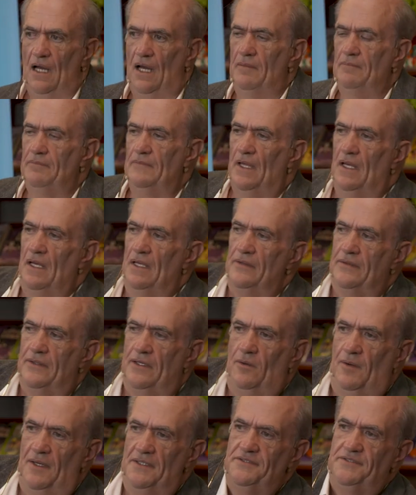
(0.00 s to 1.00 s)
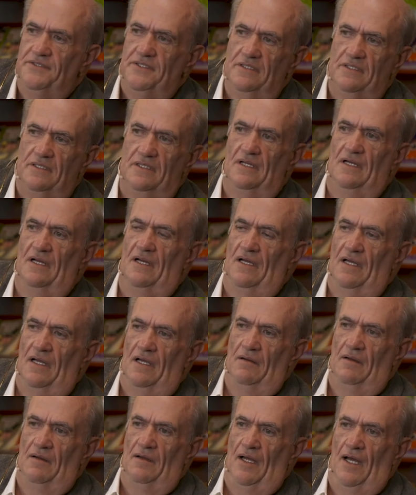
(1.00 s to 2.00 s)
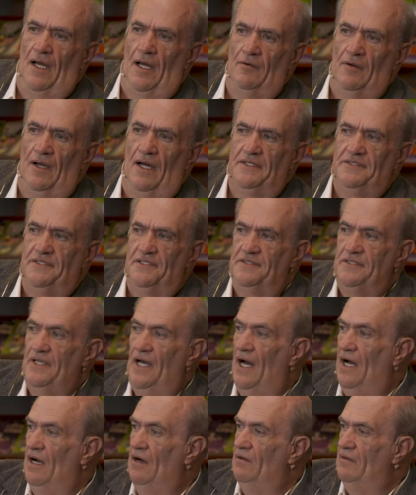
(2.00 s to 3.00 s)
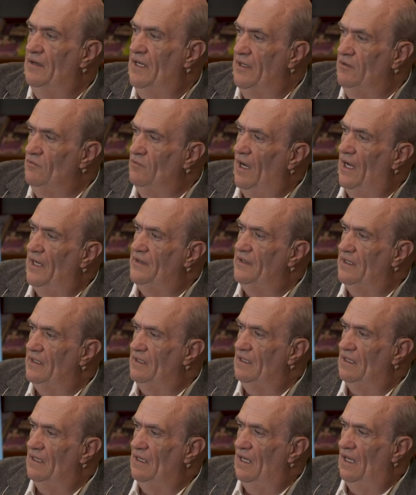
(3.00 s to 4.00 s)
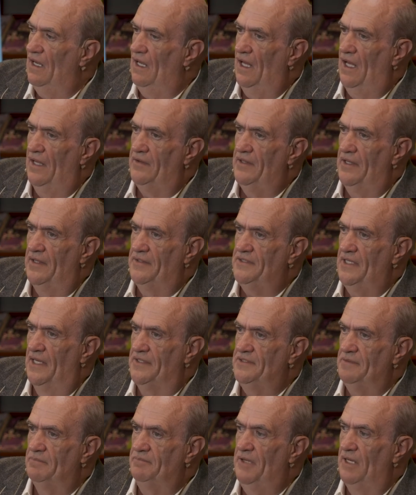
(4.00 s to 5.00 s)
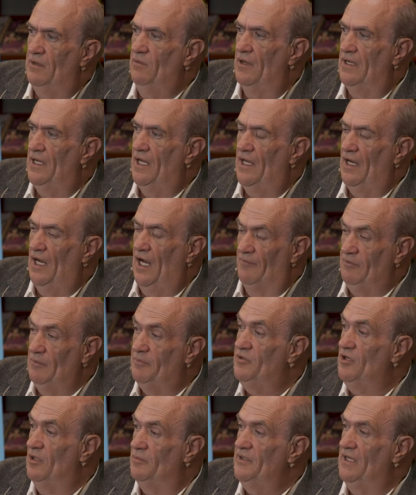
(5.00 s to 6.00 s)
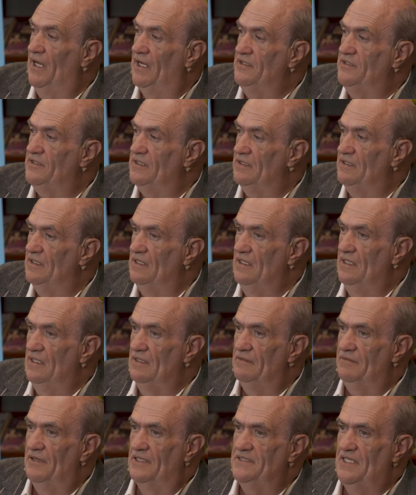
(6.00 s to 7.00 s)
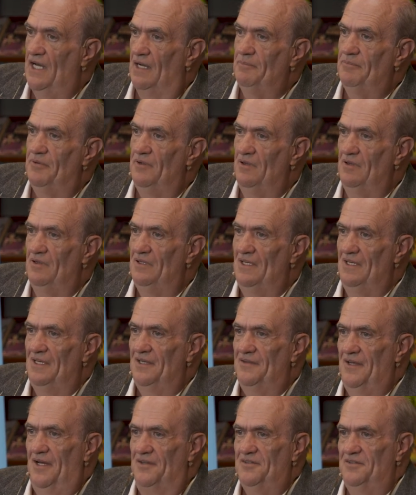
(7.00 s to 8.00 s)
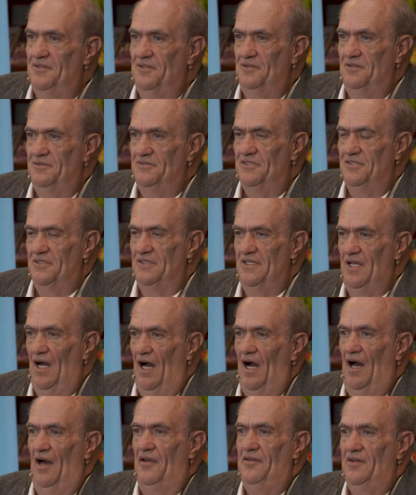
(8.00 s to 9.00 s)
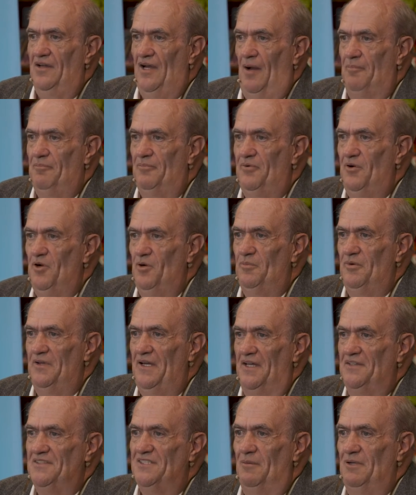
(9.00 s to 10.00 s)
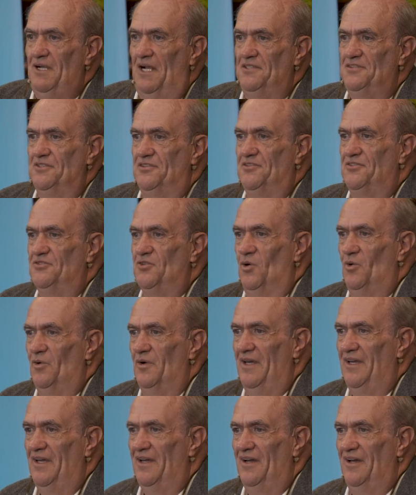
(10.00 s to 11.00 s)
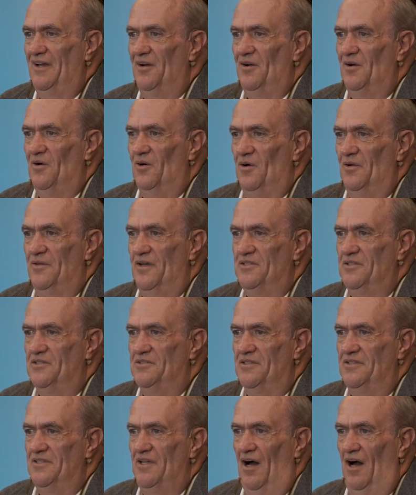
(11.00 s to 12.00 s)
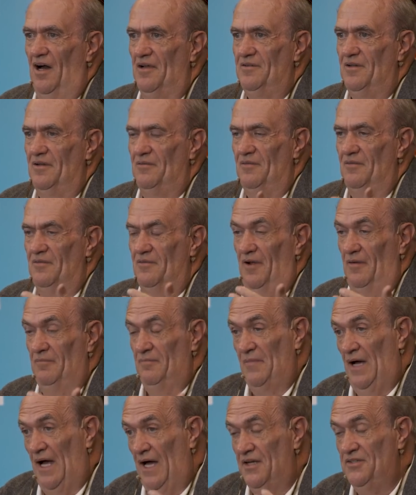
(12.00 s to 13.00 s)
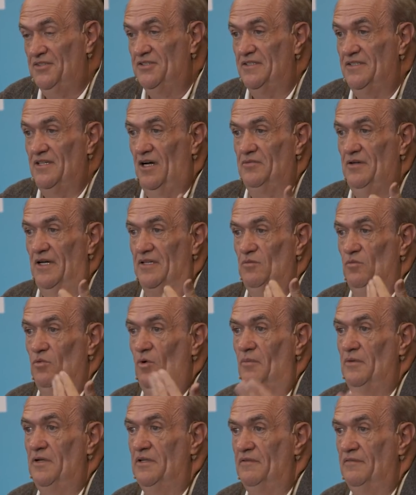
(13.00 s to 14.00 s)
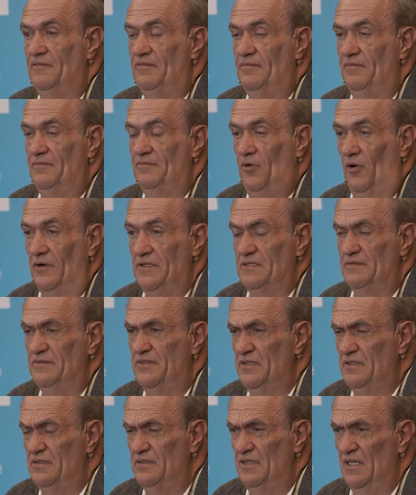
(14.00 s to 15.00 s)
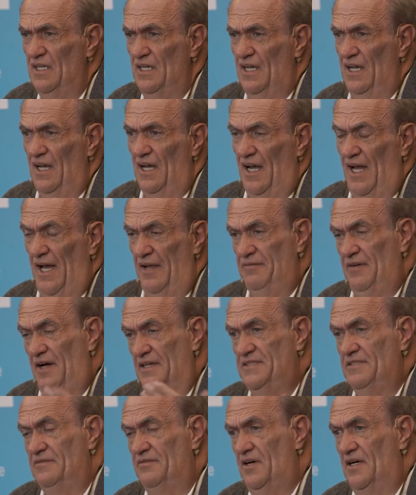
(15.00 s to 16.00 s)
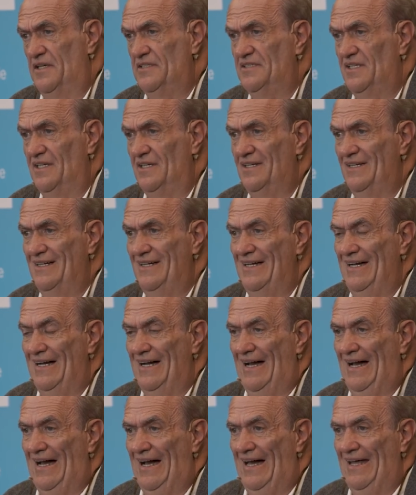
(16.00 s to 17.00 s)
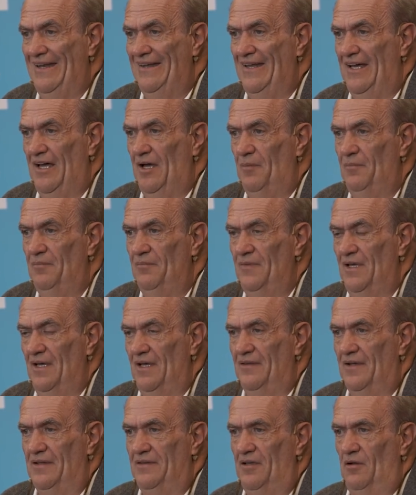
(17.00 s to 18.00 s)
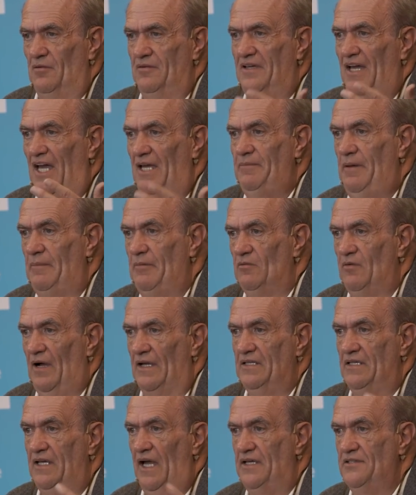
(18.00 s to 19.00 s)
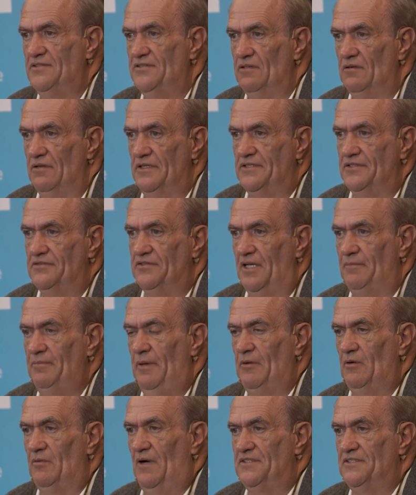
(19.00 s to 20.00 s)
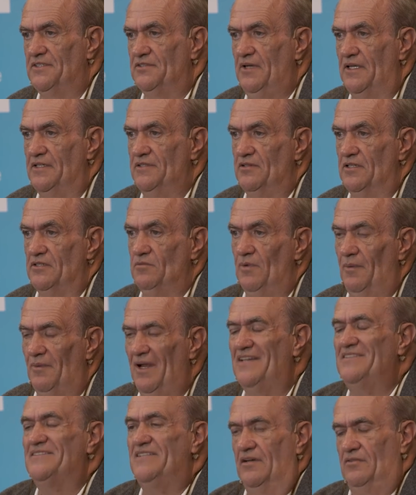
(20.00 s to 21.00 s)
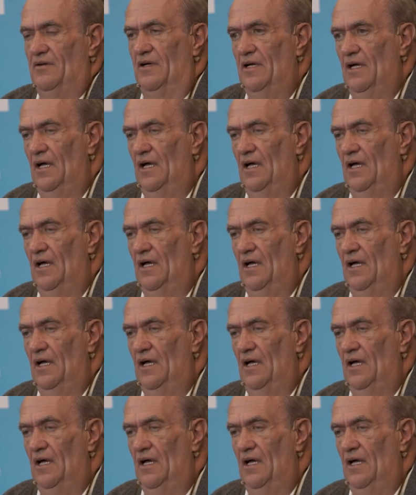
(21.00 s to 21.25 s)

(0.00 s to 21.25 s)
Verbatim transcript: Um, the question uh, arises now in writing, and it, it's a big one uh, of appropriation. For example, that you should not appropriate someone else's story, or that you should not a man should not write a woman's point of view, and vice versa, and um, that you know, gay people write gay stories, straight people write straight stories, etc